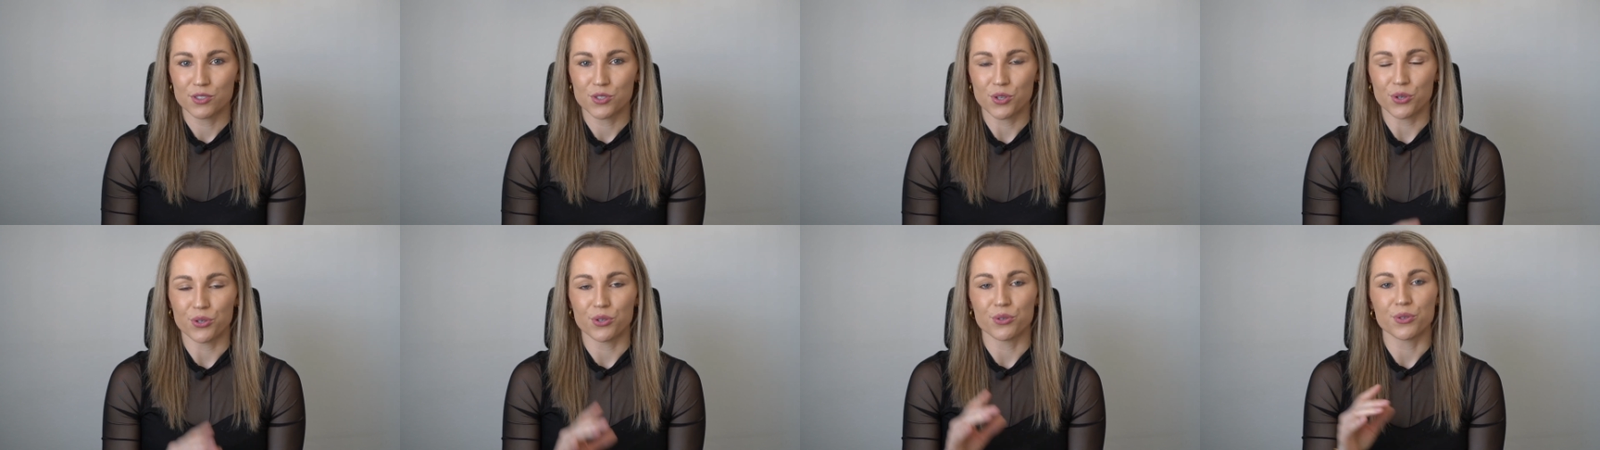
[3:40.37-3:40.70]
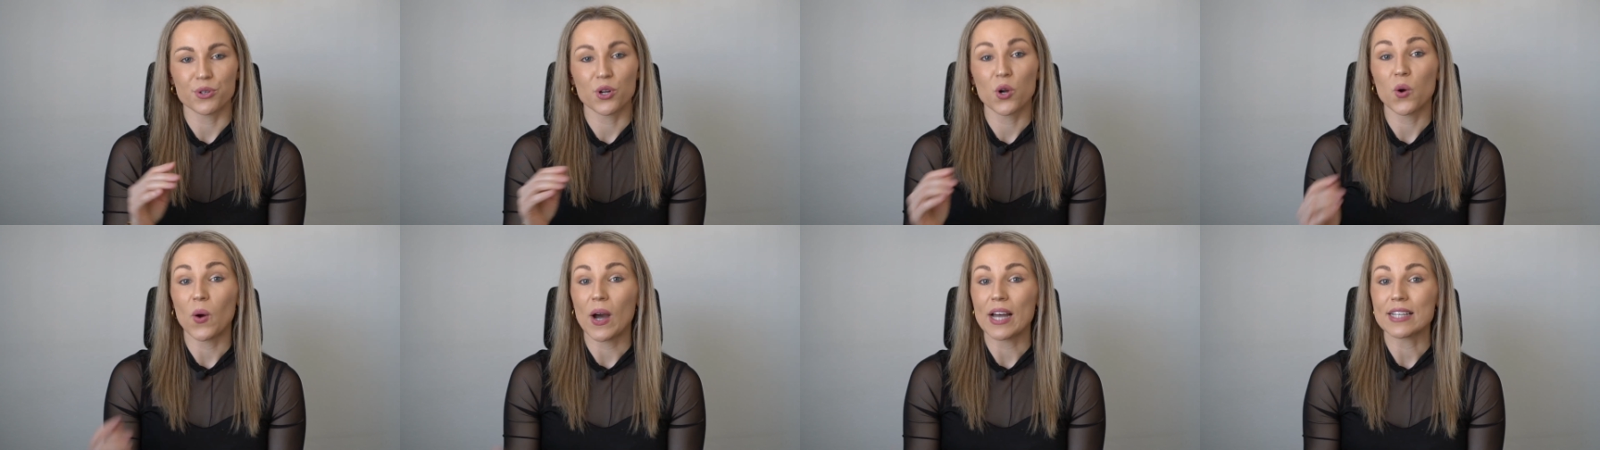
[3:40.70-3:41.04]
So
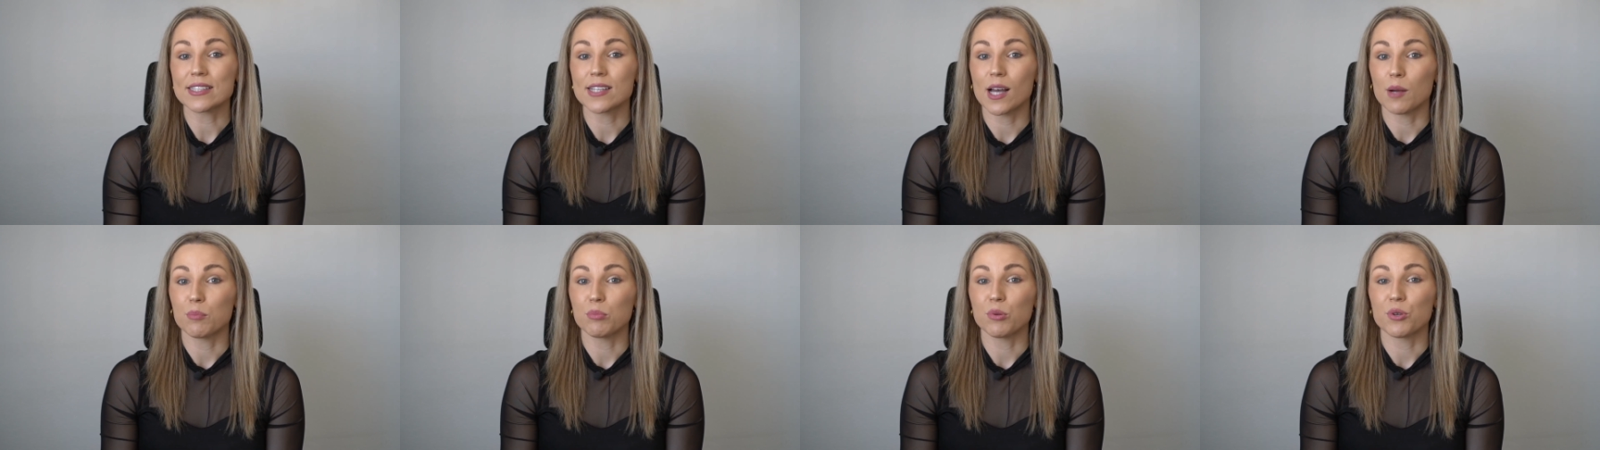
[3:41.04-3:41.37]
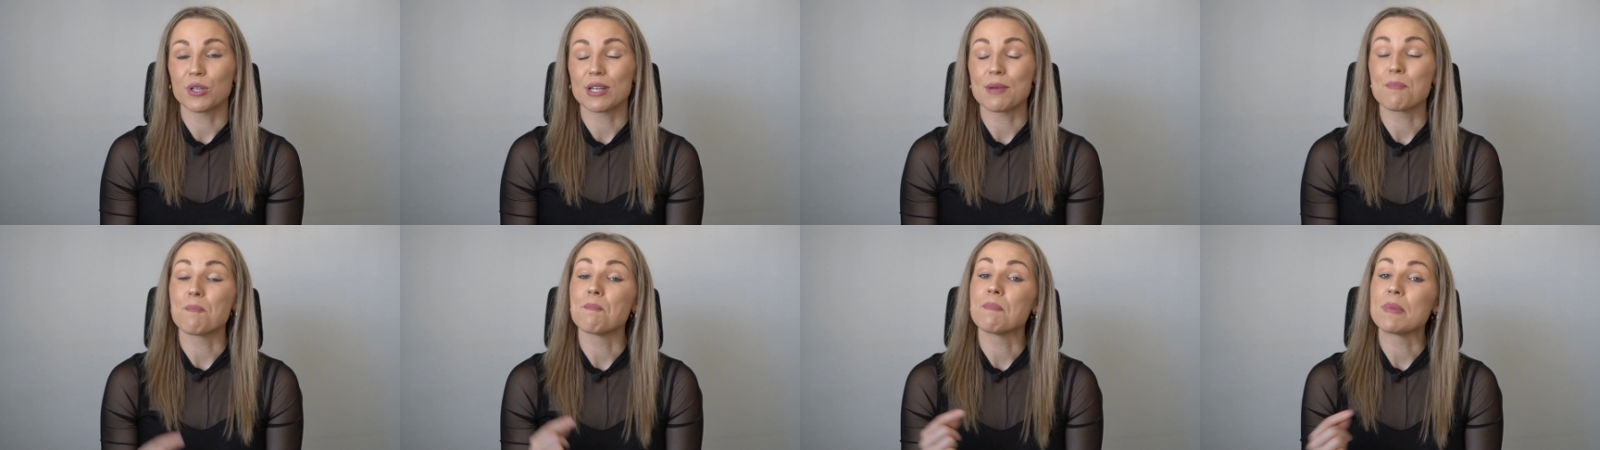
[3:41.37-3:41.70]
you're required to
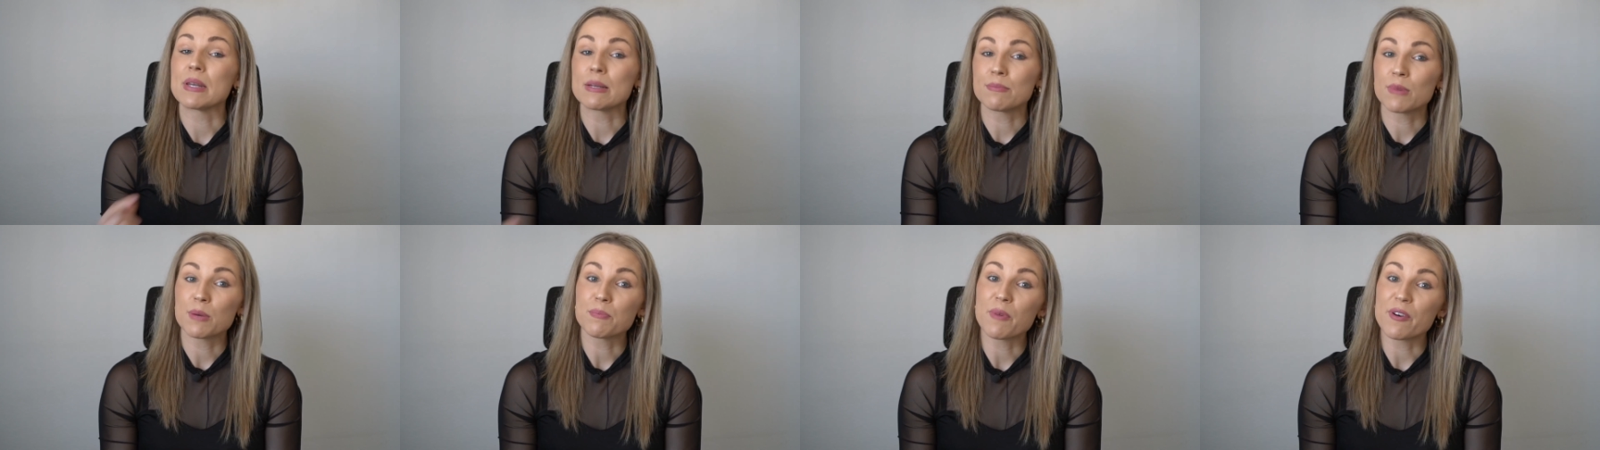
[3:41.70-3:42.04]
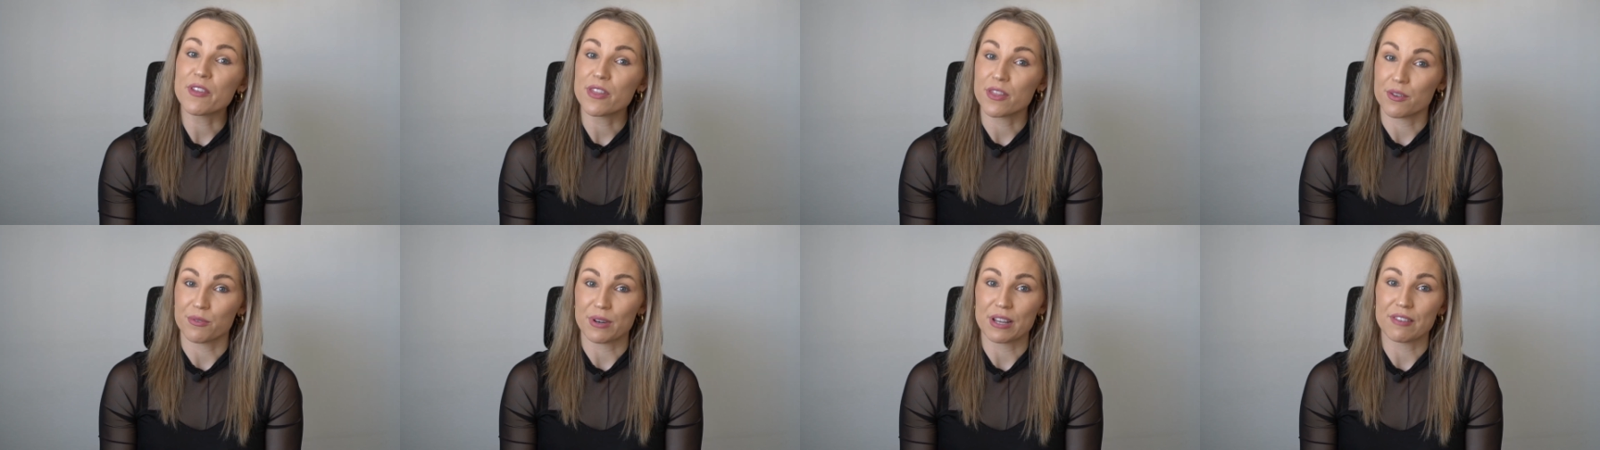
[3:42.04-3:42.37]
upload a minimum
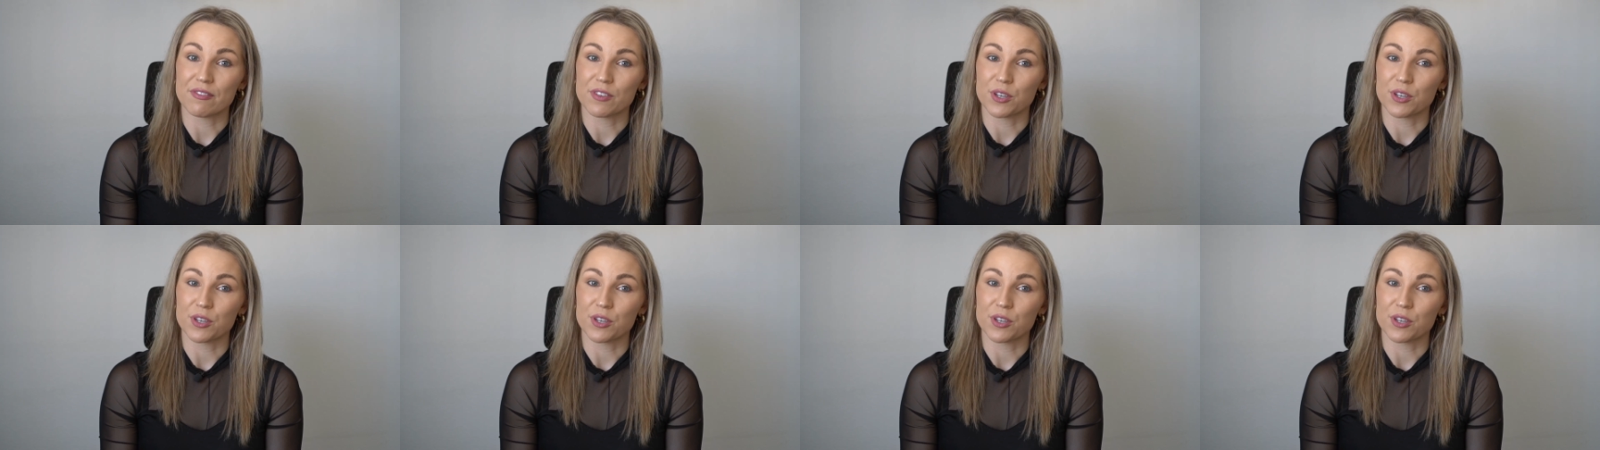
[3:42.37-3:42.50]
of three